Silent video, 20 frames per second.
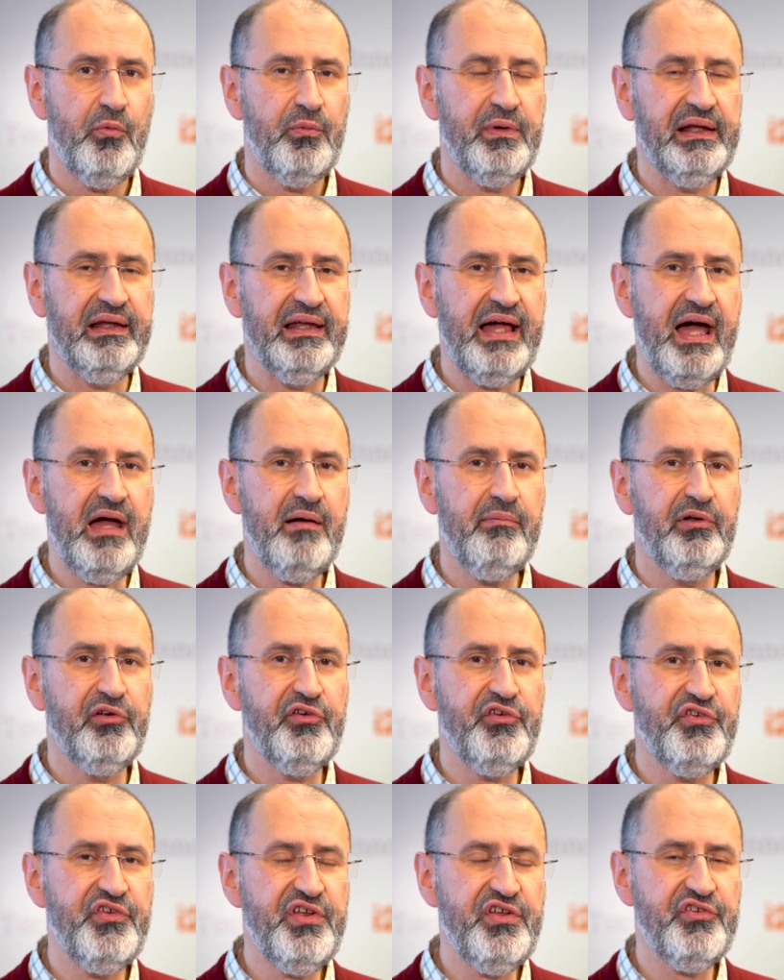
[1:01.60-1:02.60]
reliable
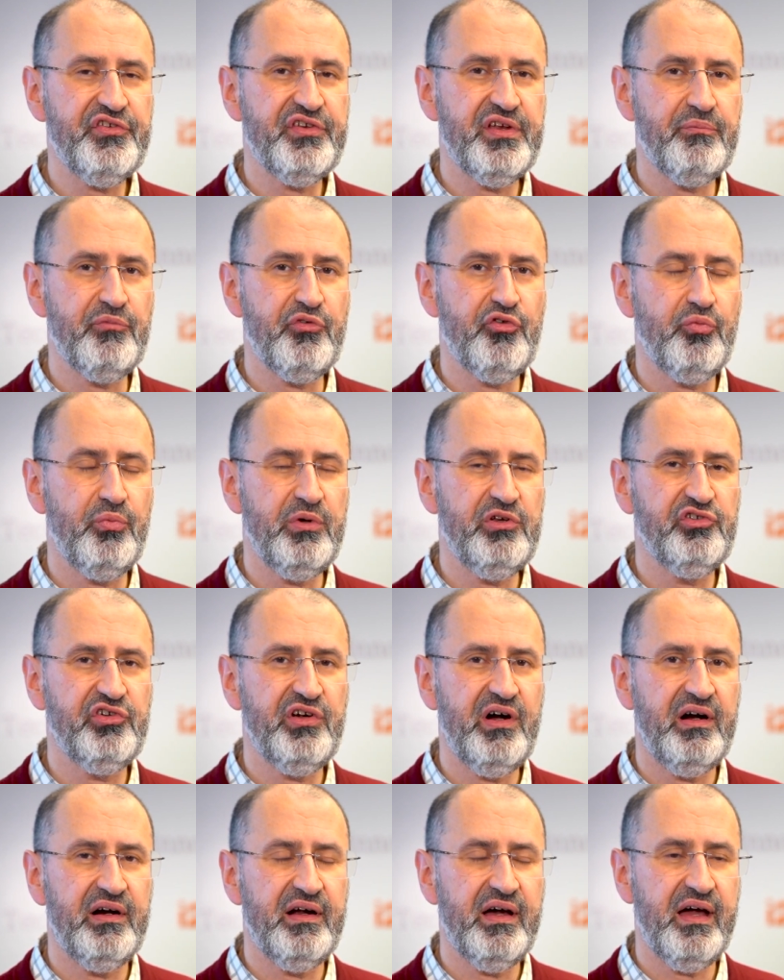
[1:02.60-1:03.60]
systems
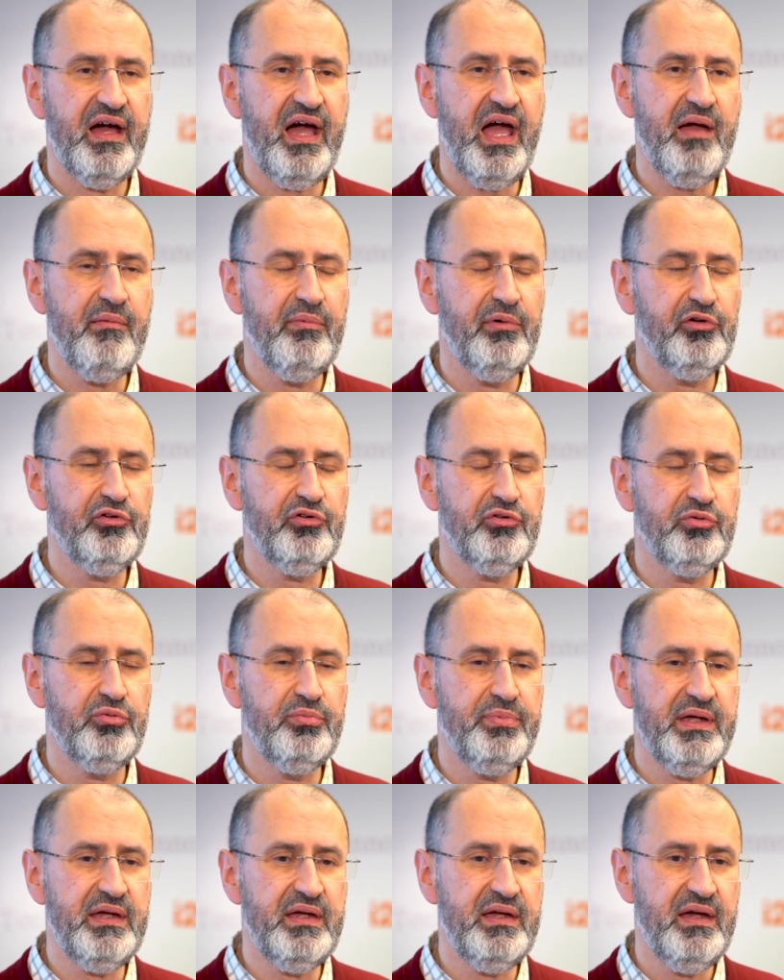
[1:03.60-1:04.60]
which are able to
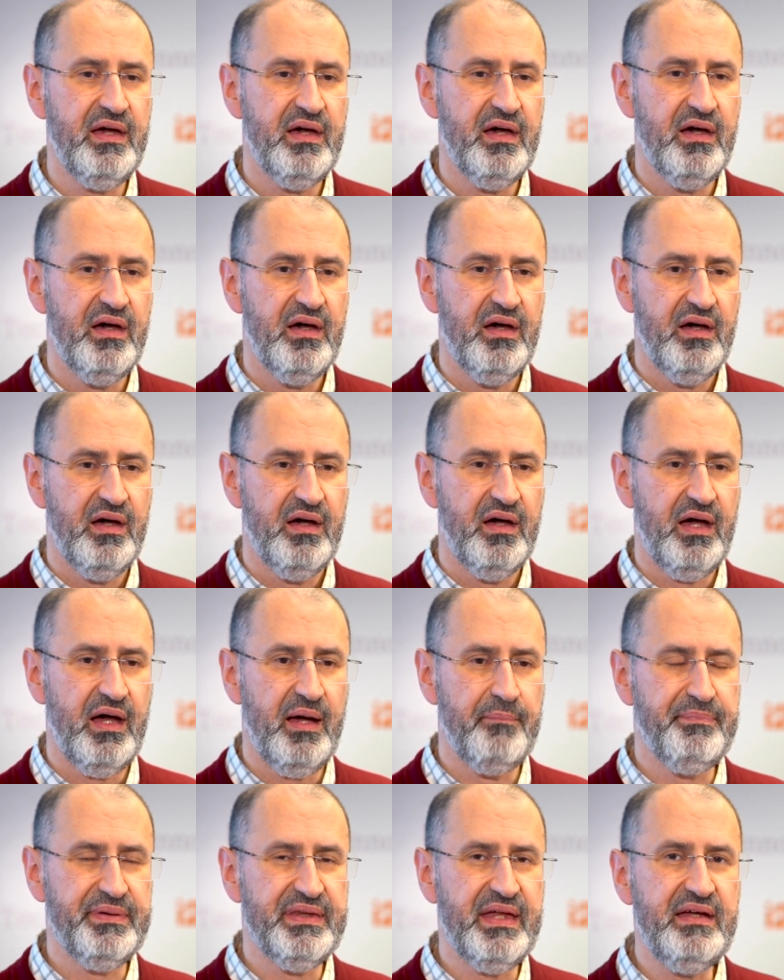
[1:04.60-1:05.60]
be
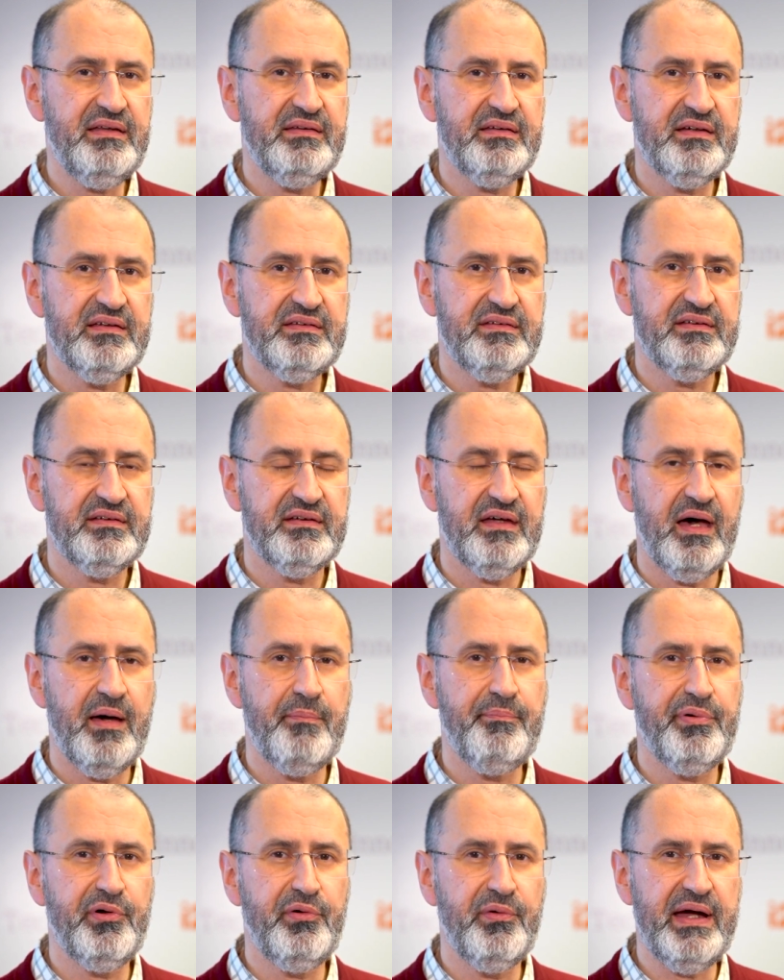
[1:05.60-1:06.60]
updated,
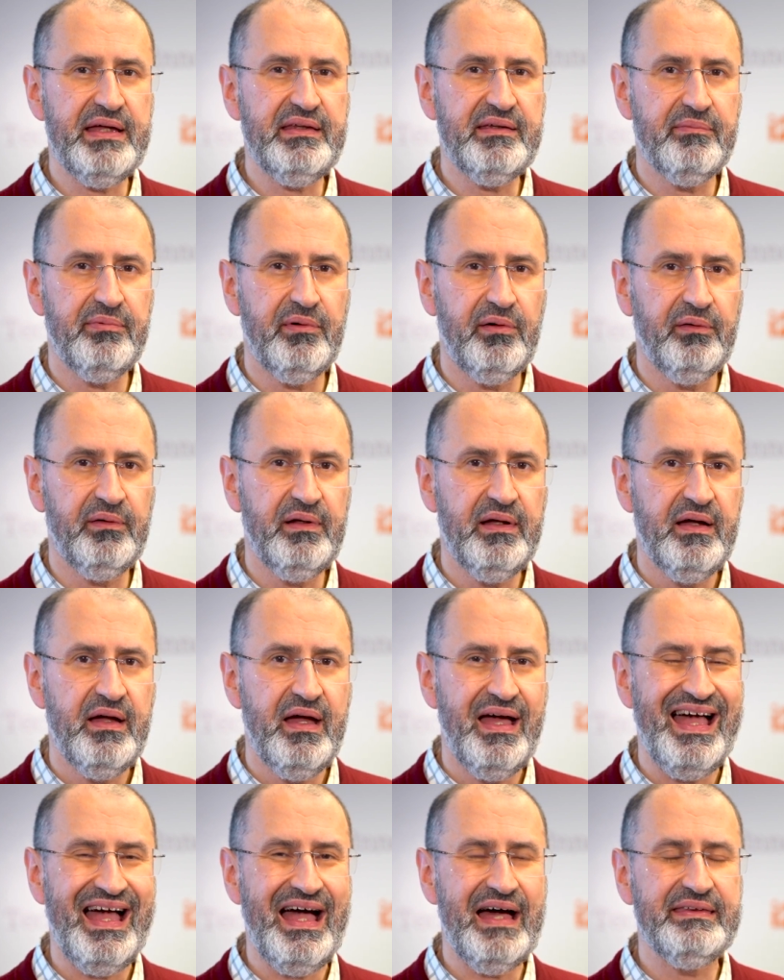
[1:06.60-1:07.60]
upgradable,
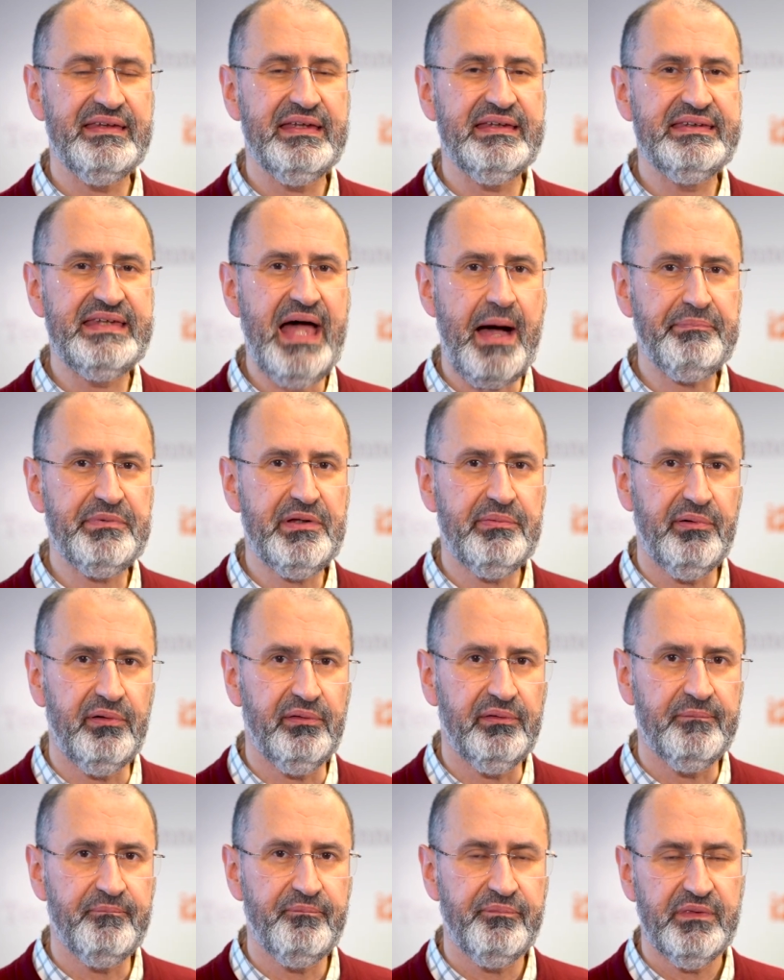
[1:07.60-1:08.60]
and
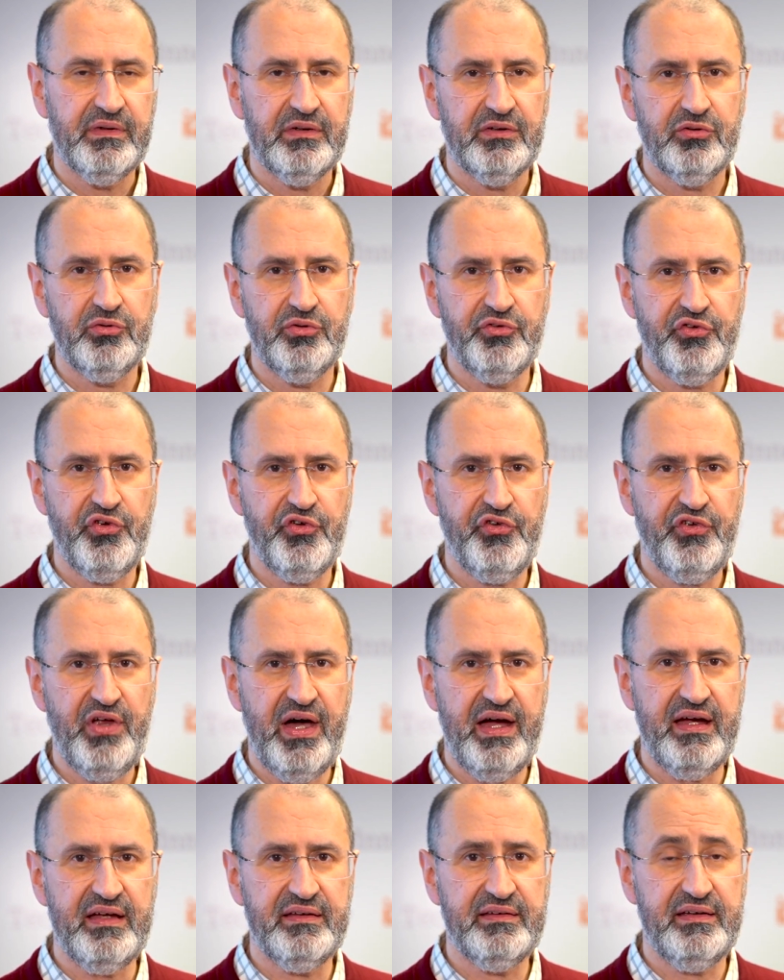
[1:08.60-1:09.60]
adaptable to the
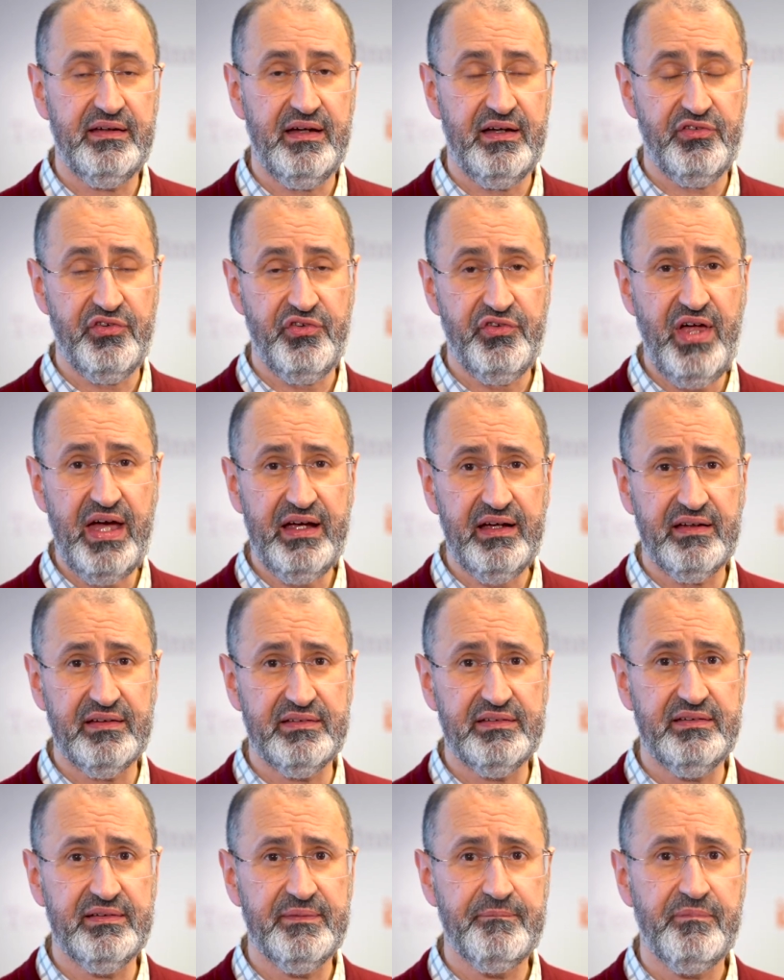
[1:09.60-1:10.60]
society? And
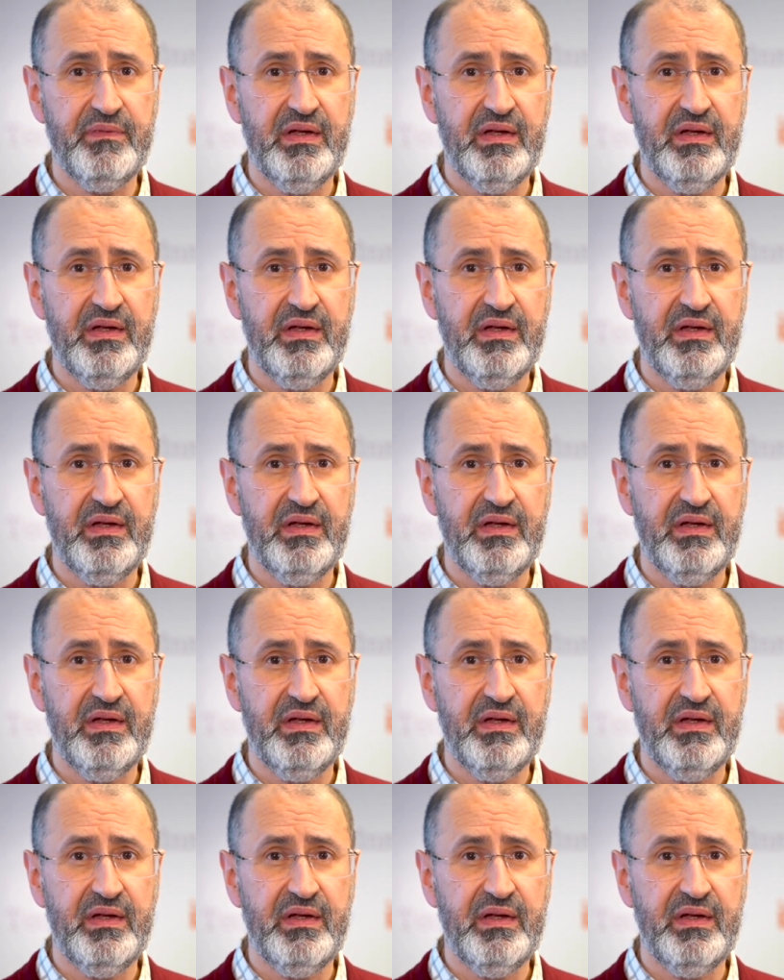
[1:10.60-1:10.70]
second,